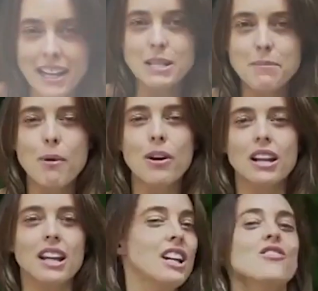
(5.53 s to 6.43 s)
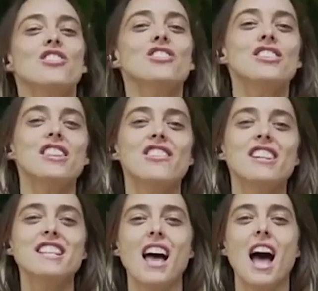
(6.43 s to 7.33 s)
Expert Interview
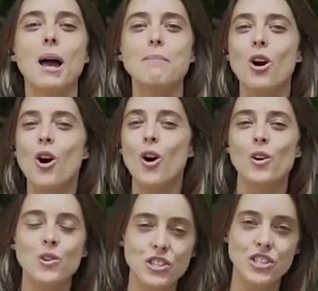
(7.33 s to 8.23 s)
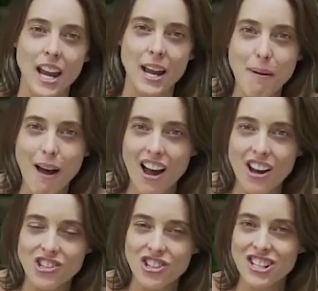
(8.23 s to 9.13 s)
Series. I'm your host, Jen
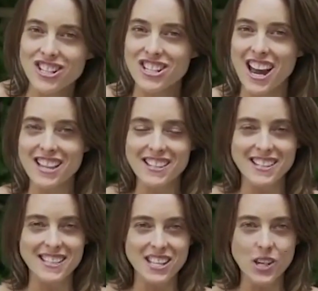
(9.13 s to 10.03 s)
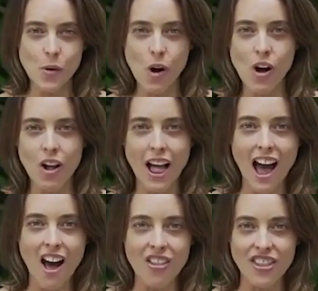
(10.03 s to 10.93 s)
Partridge. Nice to see you all
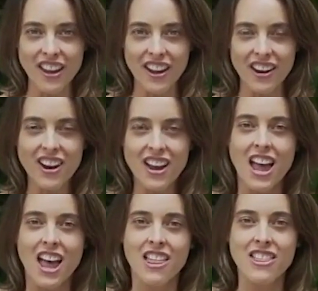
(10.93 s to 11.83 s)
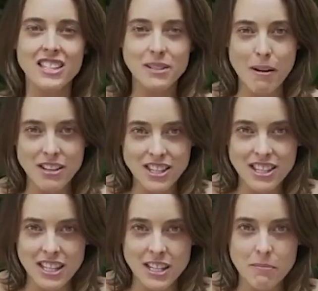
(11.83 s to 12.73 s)
out there. This month's
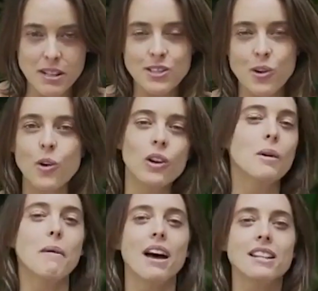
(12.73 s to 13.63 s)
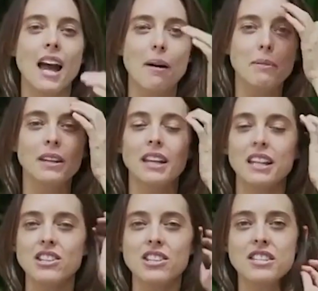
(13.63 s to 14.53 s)
theme is all about tapping
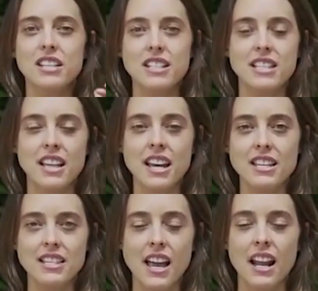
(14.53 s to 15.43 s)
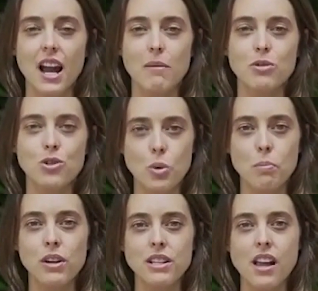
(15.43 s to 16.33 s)
into success, and I'm
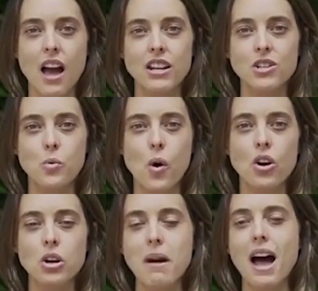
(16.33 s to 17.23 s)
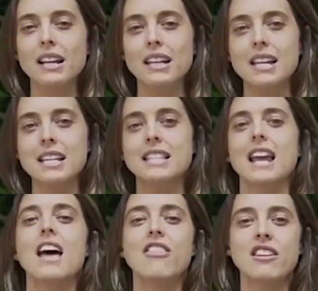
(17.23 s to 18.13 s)
super excited to welcome our guest,
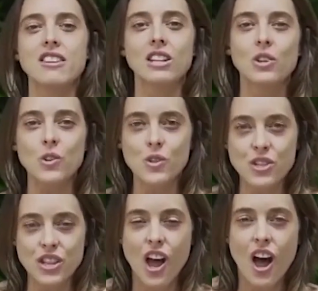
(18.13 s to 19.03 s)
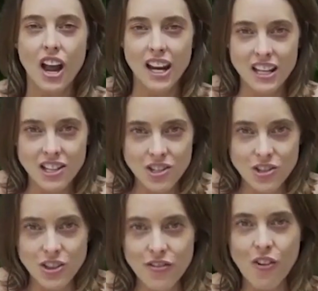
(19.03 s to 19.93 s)
Heather Nichols,
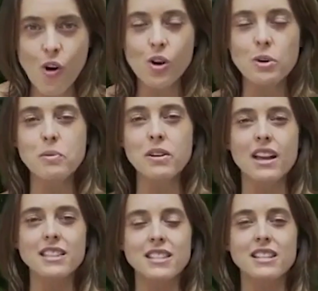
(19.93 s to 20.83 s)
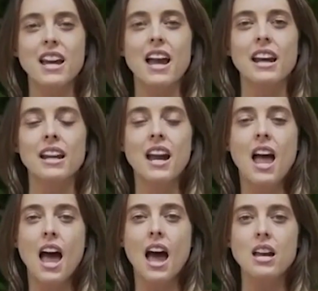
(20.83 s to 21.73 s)
into the forum with us today
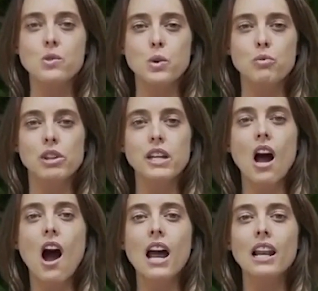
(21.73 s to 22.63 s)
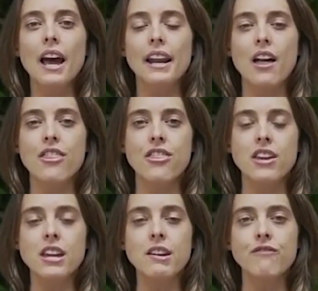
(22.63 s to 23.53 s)
as we really highlight our
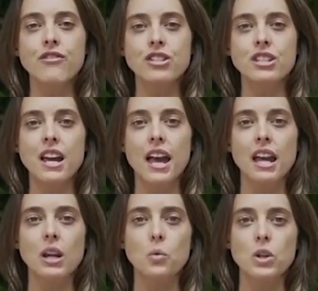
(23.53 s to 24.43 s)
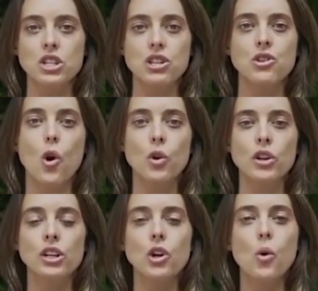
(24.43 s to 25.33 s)
theme for today, which is
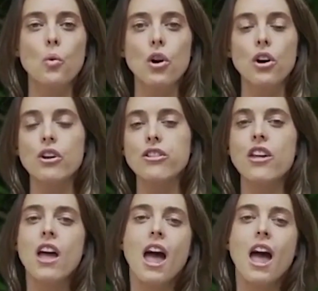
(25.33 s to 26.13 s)
owning your worth.